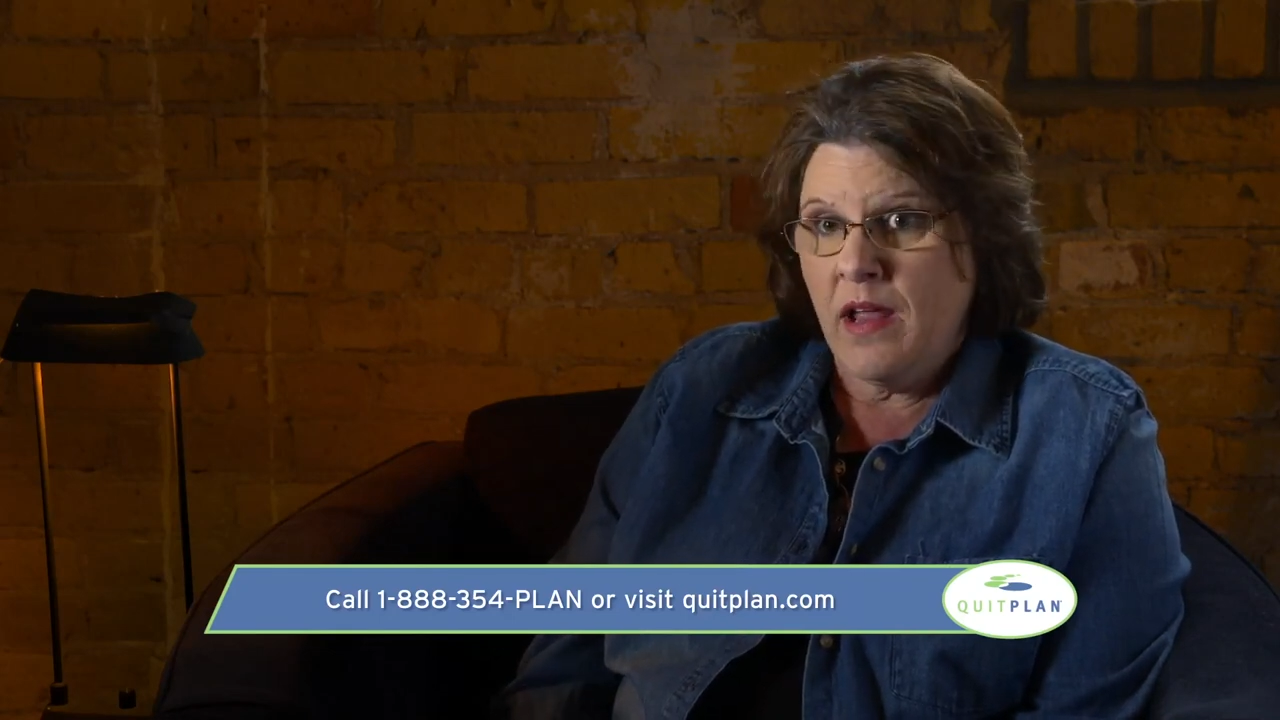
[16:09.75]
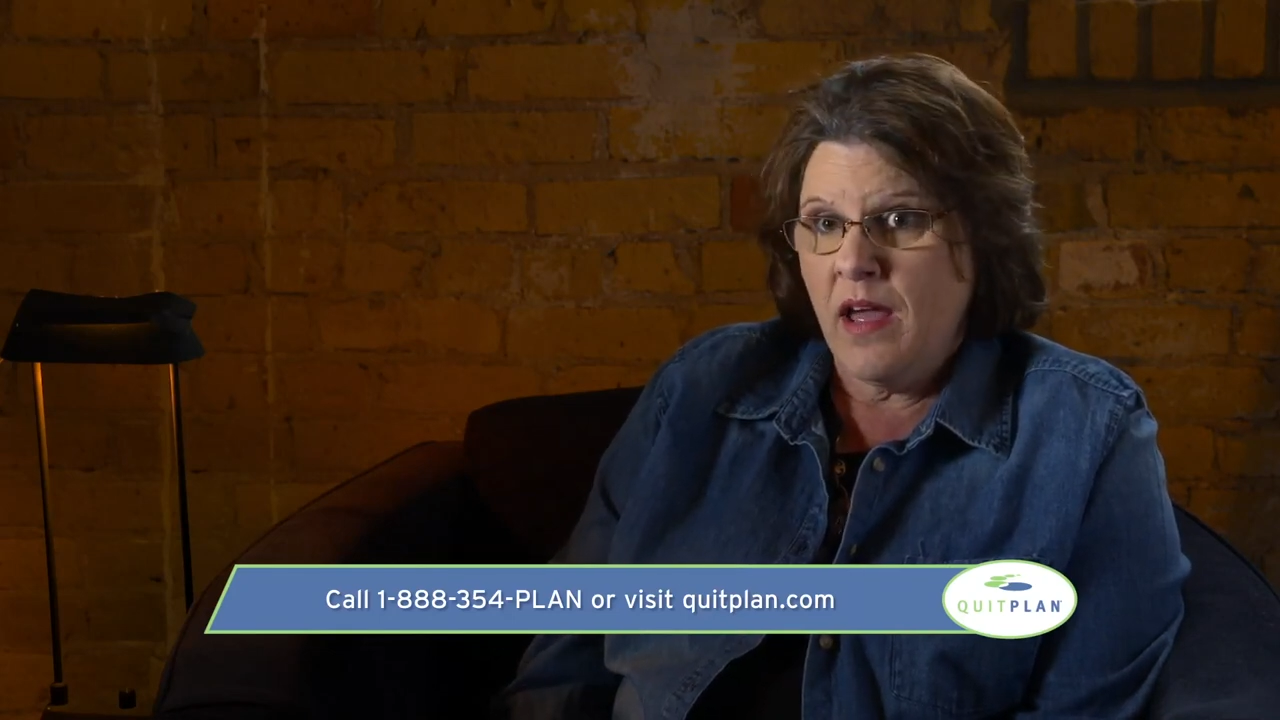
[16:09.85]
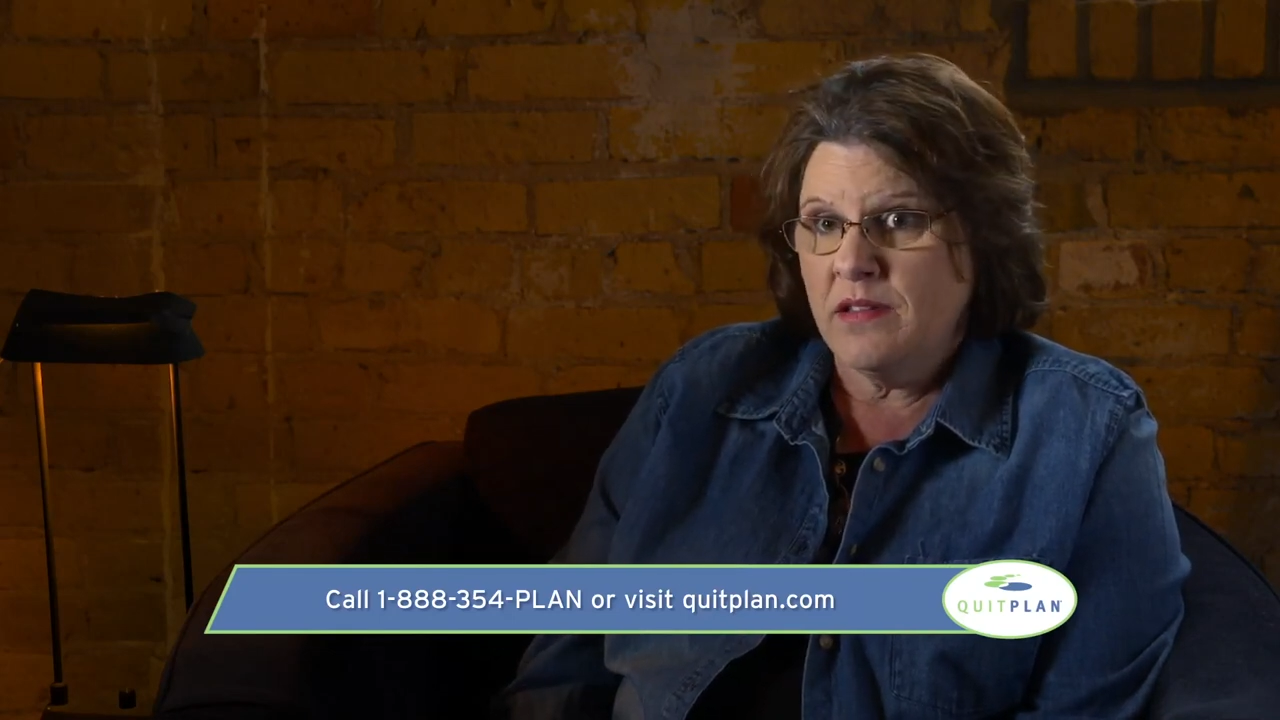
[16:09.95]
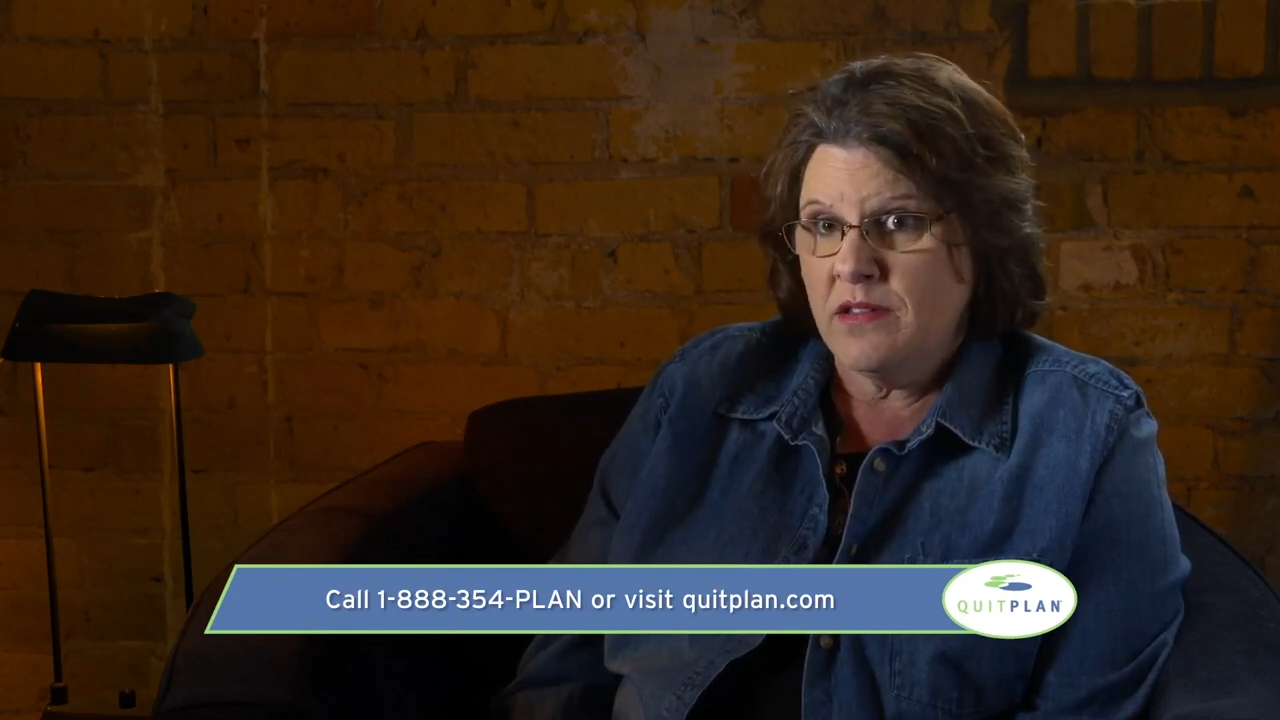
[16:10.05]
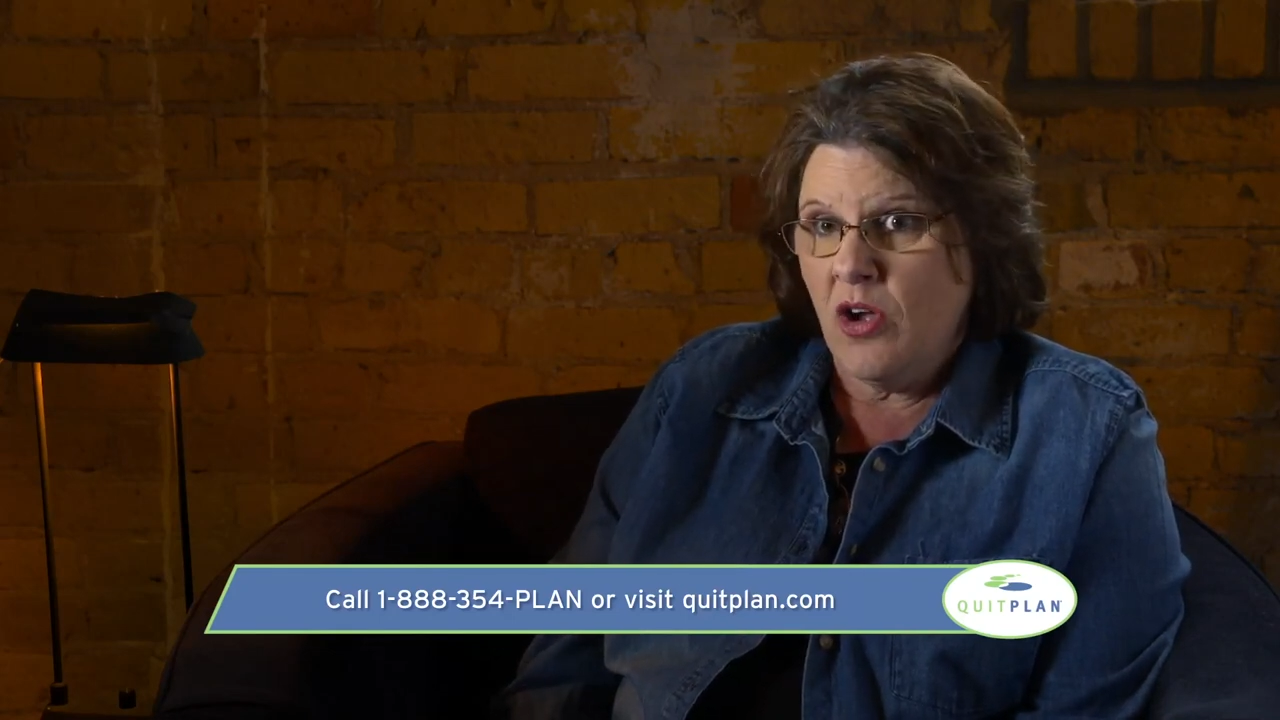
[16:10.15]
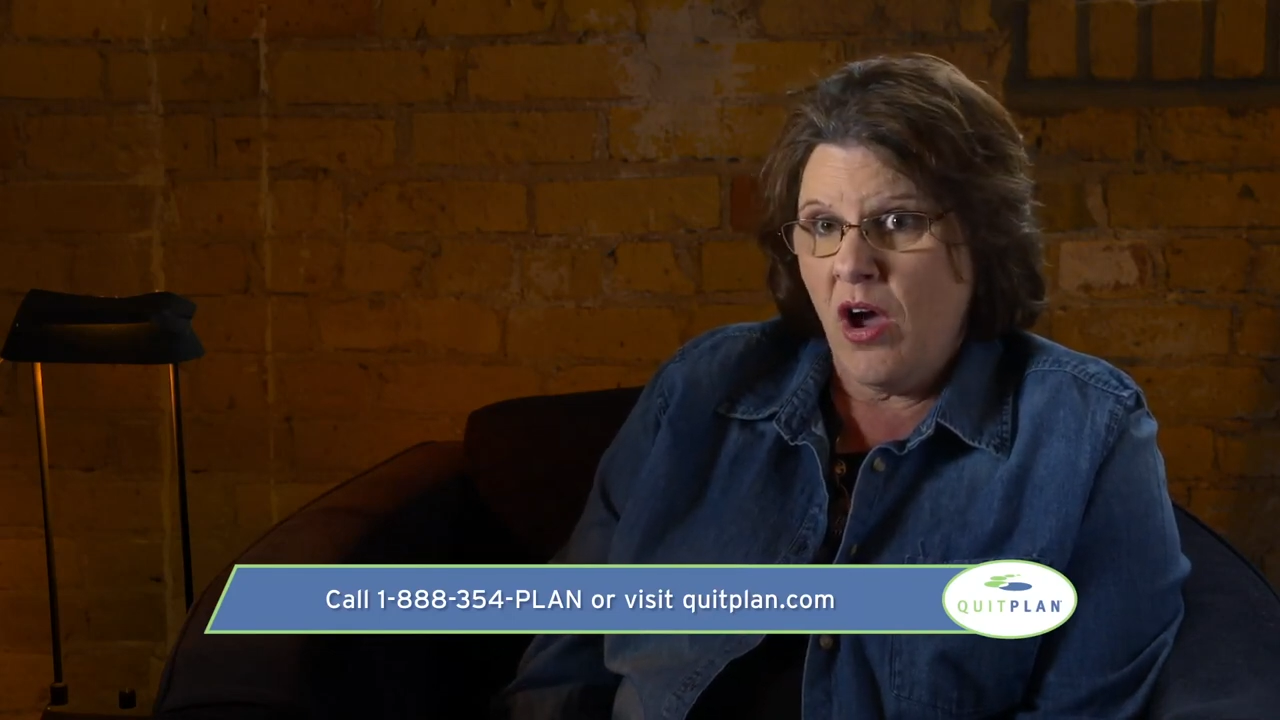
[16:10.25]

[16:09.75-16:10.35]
has to